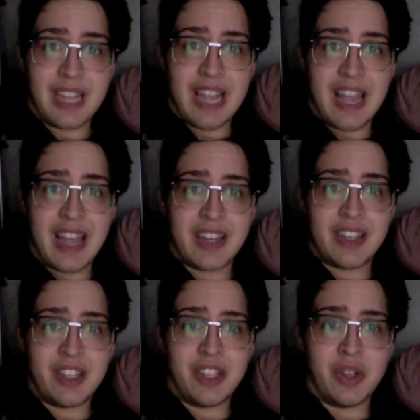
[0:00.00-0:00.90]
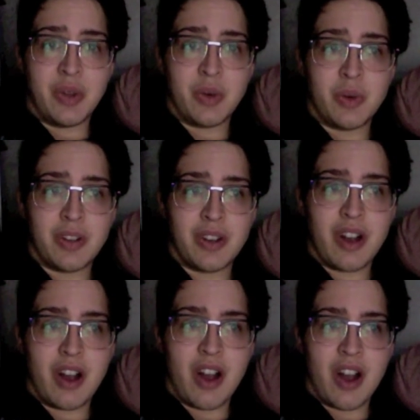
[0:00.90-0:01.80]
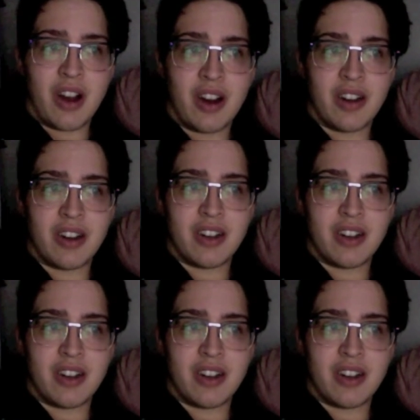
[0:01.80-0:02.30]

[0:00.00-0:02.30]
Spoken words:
and you are